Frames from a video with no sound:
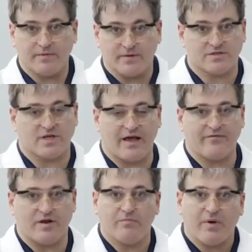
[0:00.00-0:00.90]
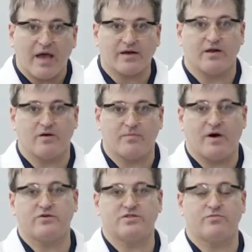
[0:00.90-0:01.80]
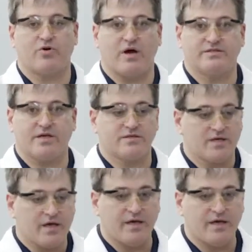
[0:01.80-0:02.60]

This can have an impact on your polishing process